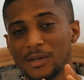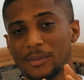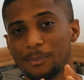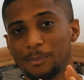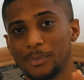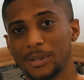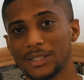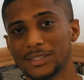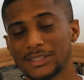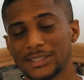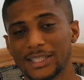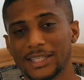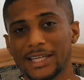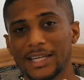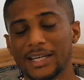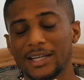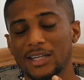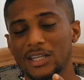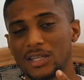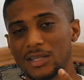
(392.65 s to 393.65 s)
But
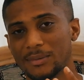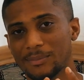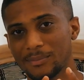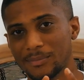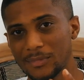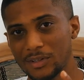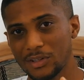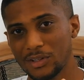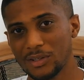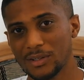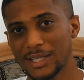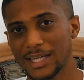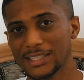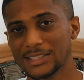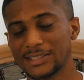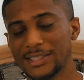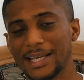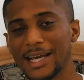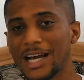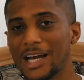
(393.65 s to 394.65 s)
again,
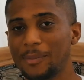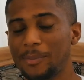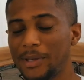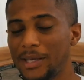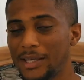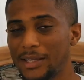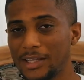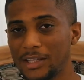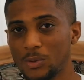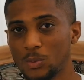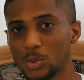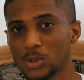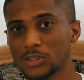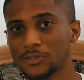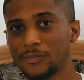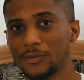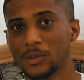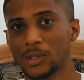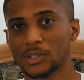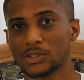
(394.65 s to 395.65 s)
that's the IPA that you want
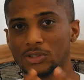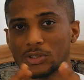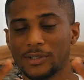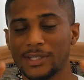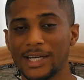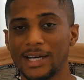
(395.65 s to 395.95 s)
to focus on.